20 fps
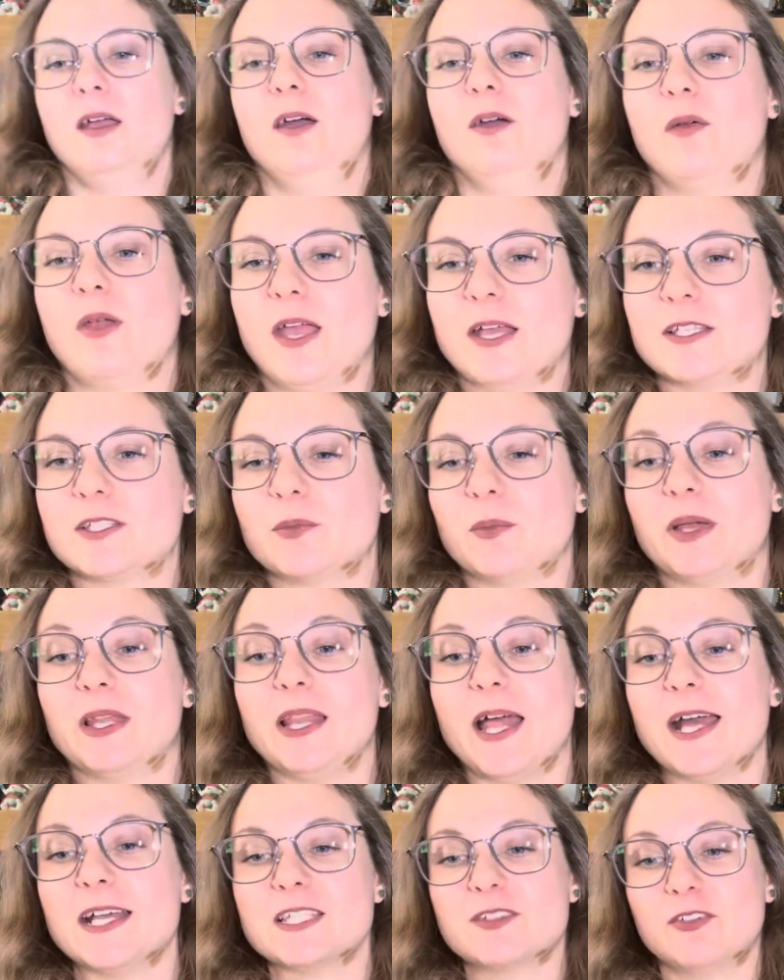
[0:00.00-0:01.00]
Okay, so my
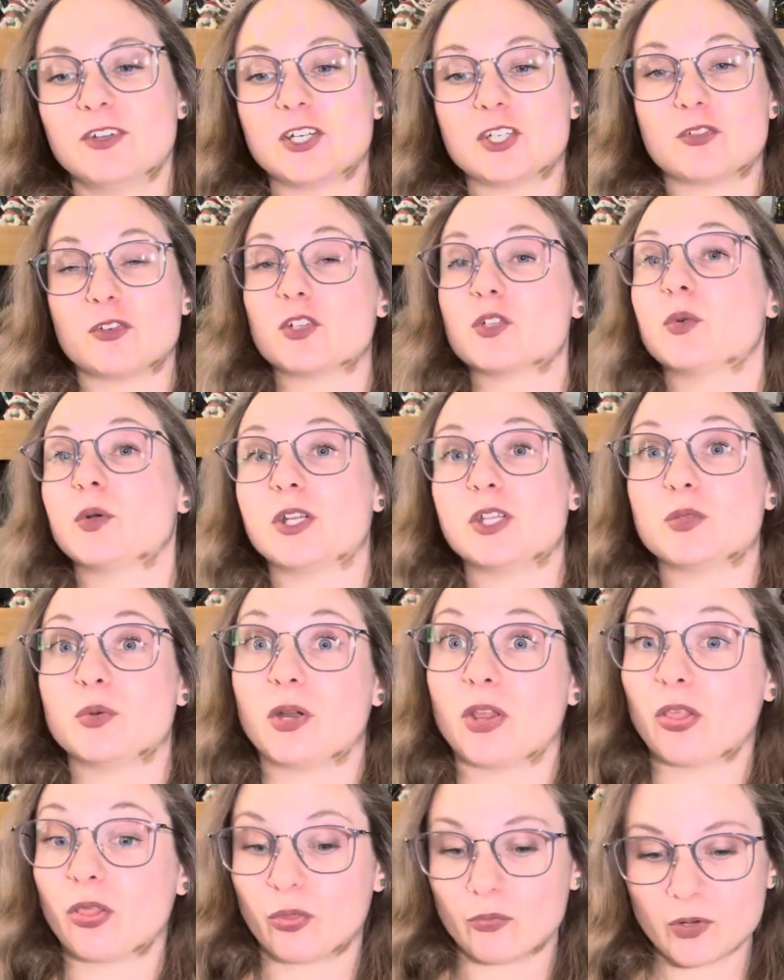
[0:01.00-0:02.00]
last finish for
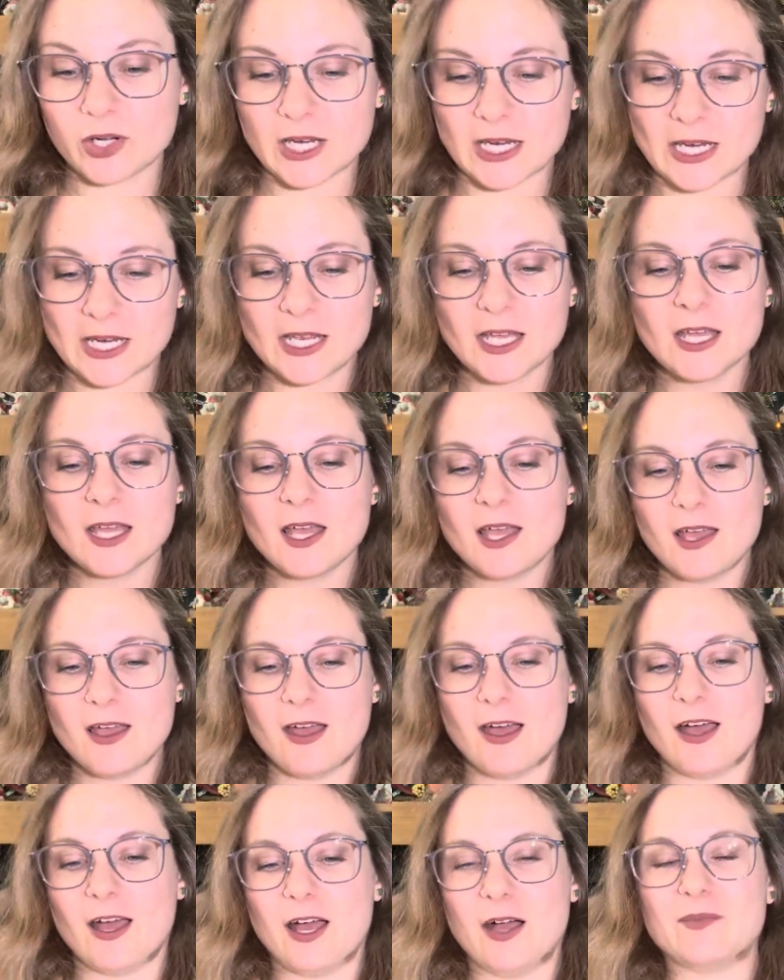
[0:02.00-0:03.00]
2023,
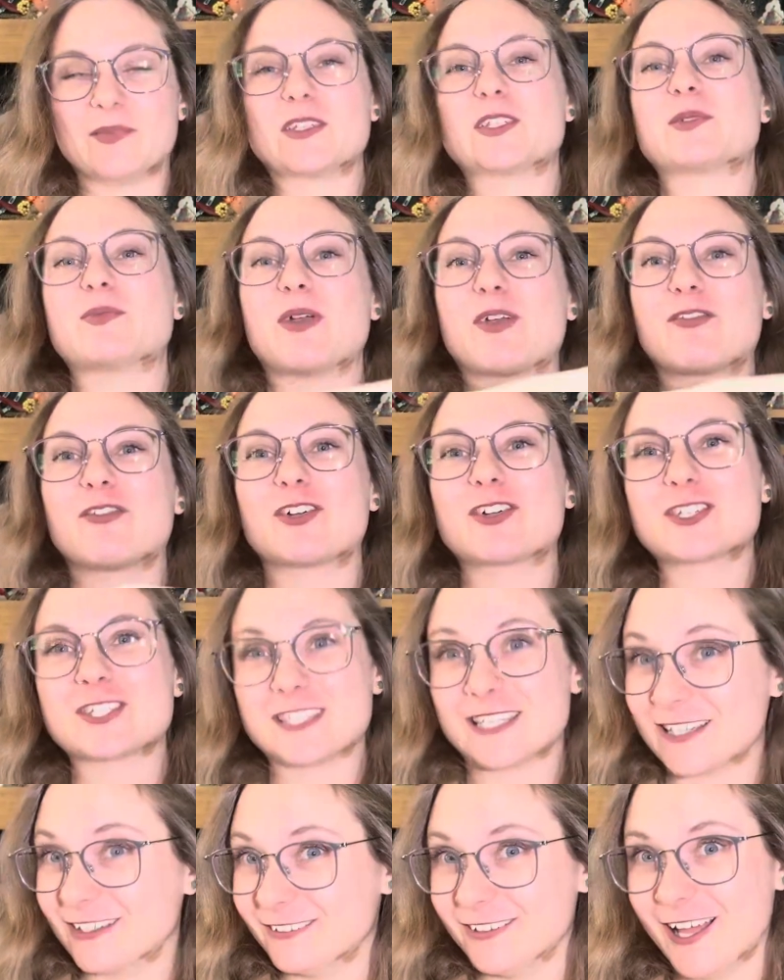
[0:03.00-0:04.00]
this is my first
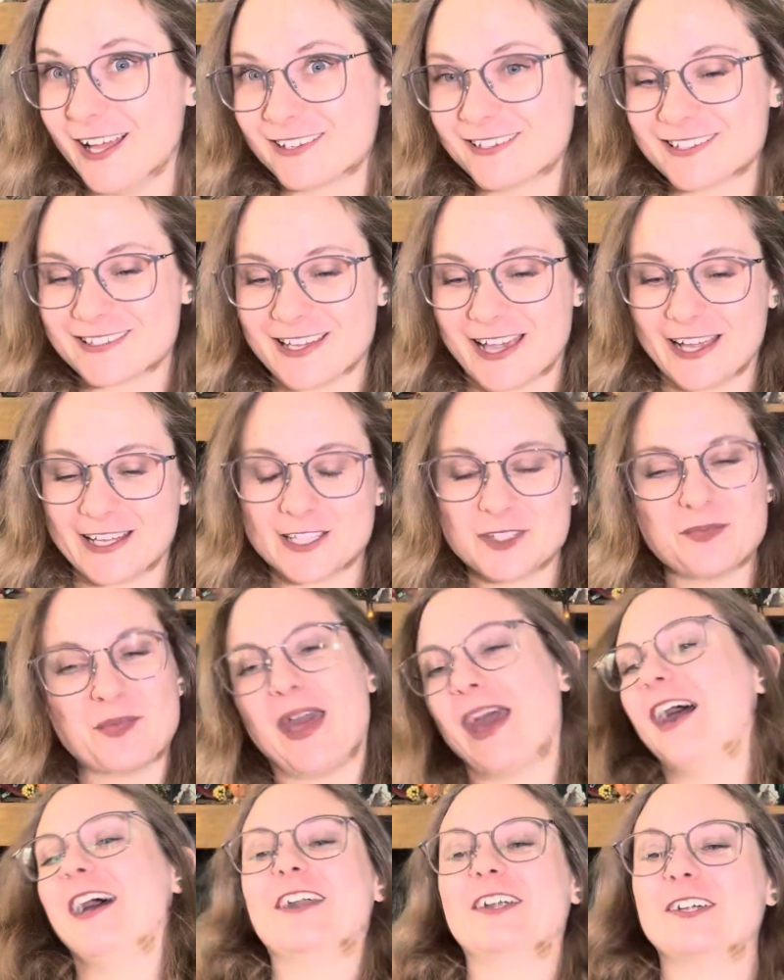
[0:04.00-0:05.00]
Need a Lot Designs
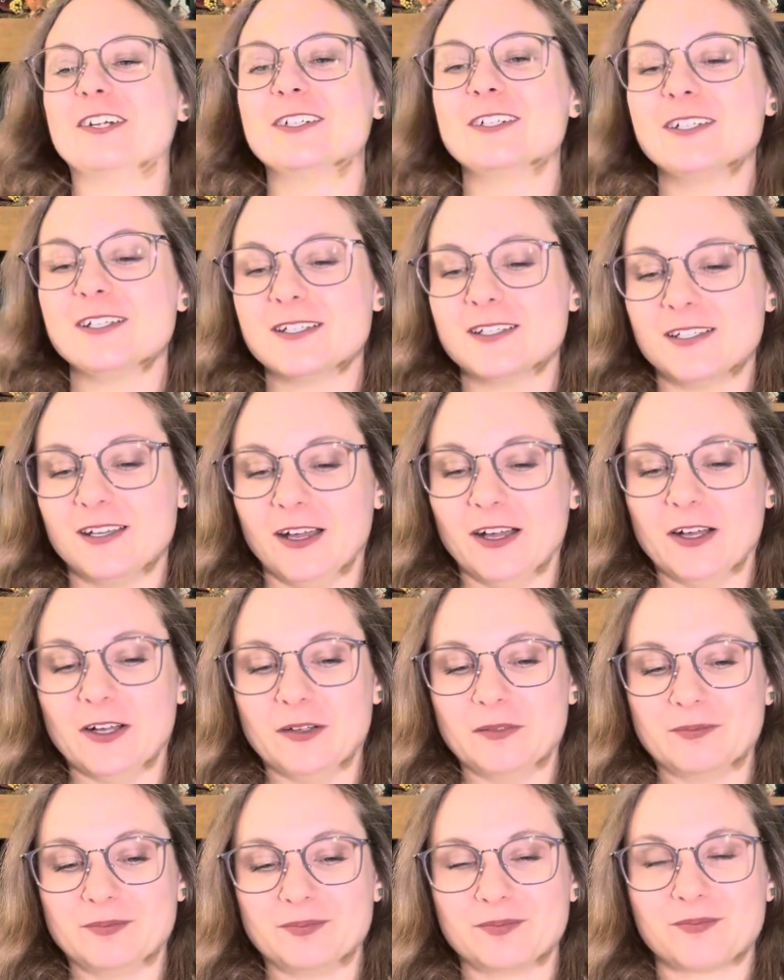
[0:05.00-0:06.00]
pattern.
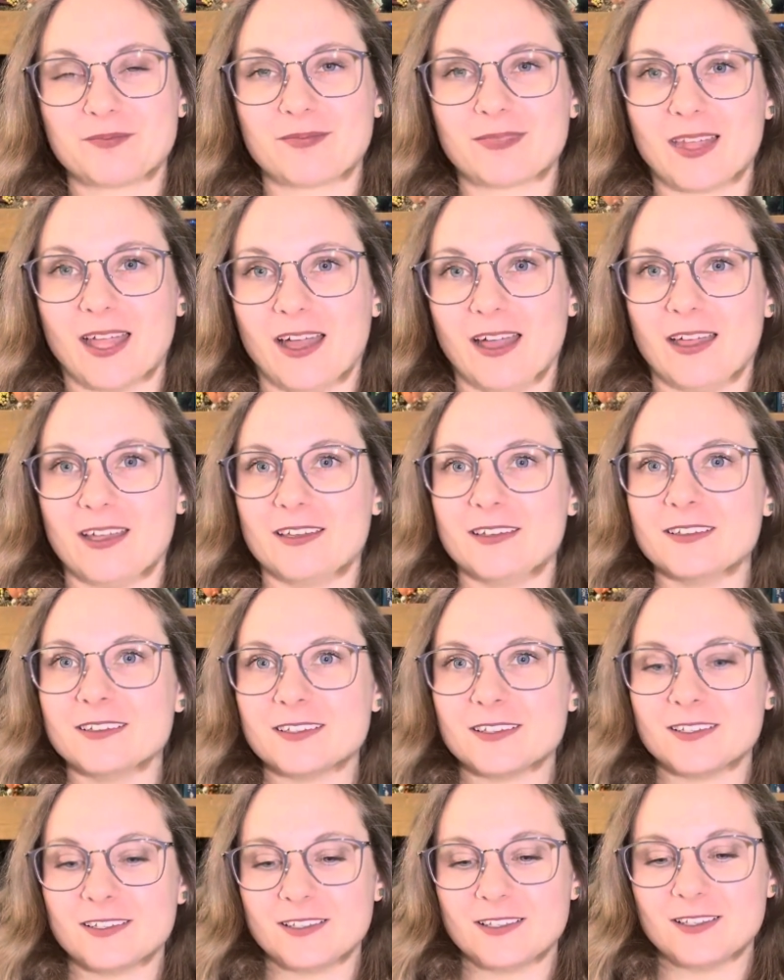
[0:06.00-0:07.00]
I
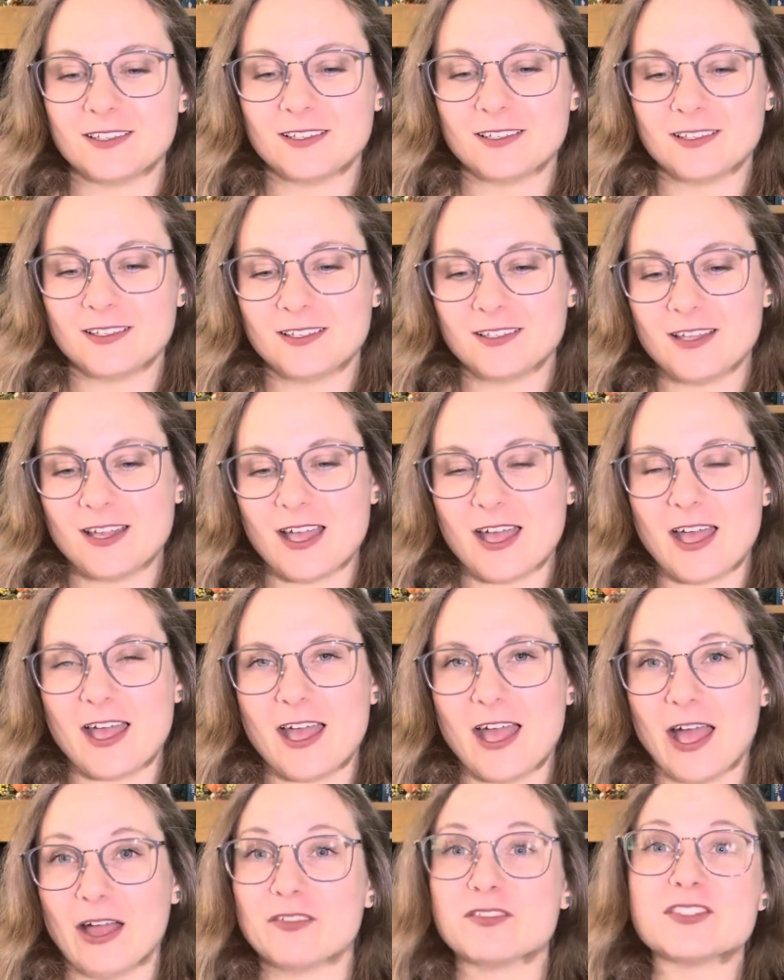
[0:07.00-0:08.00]

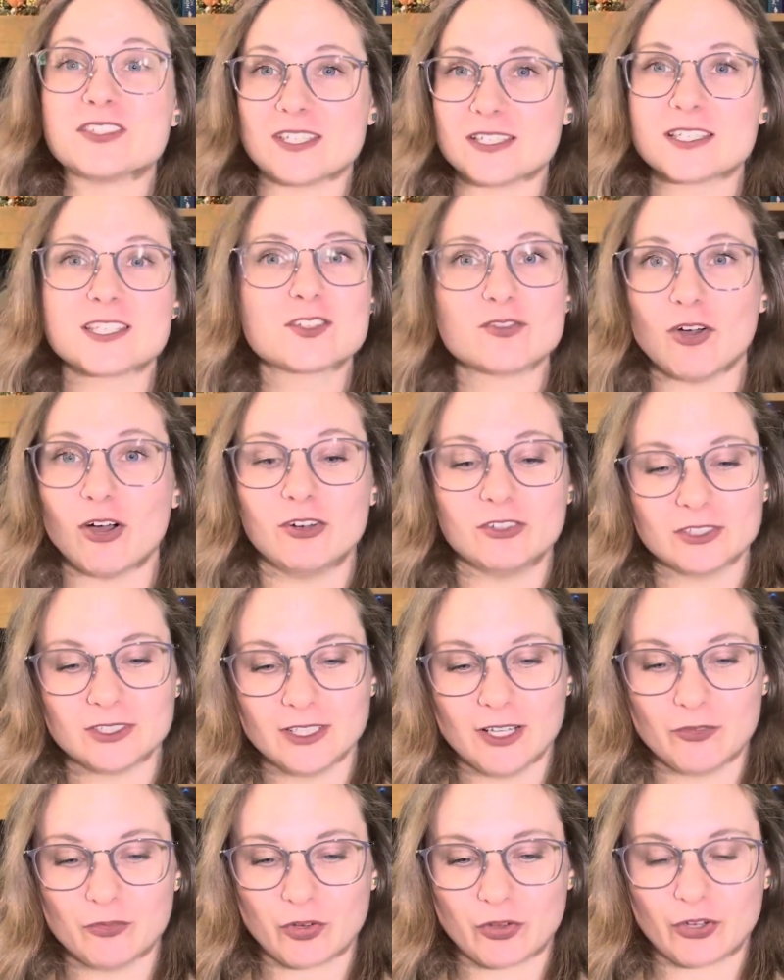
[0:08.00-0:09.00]
have since fallen in
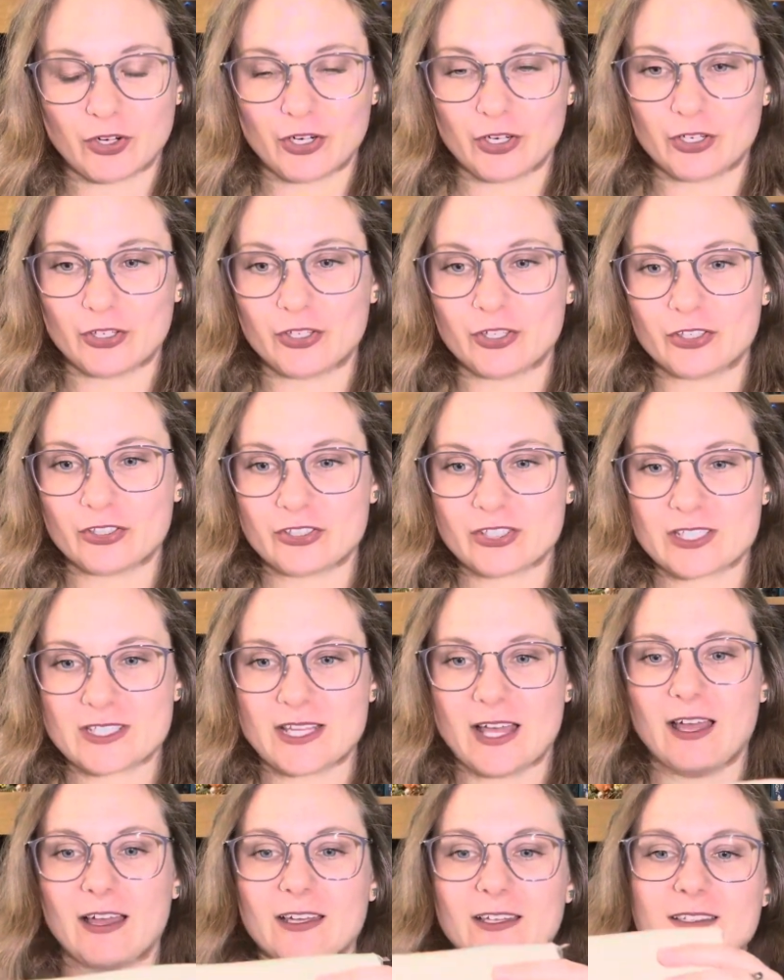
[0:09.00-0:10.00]
love with her and her
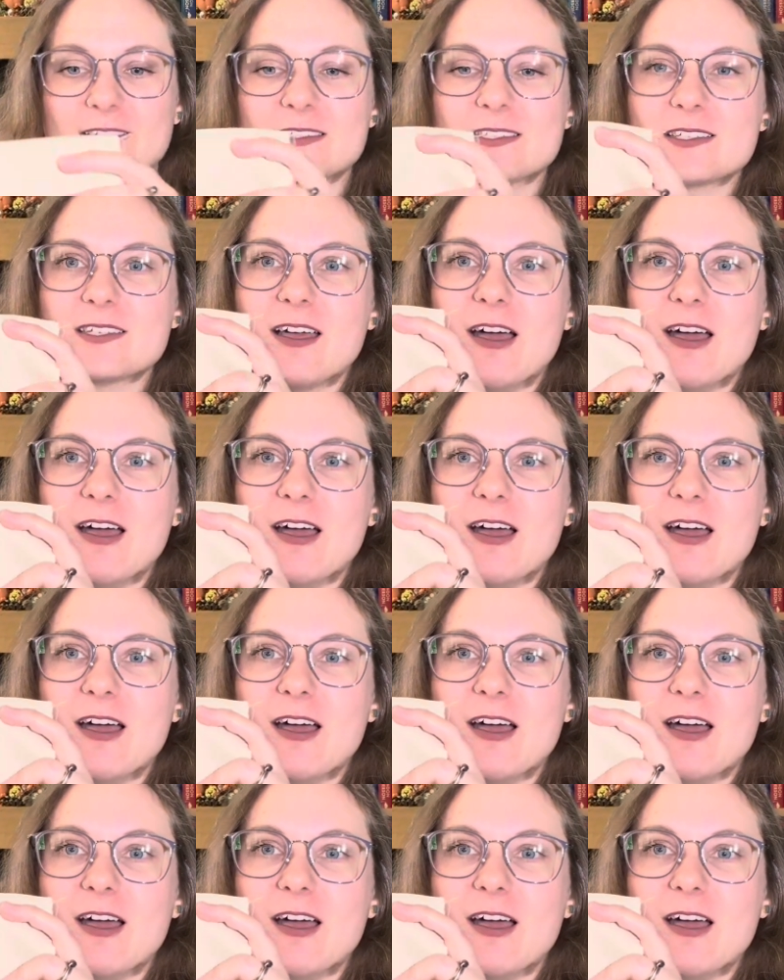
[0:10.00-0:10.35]
designs.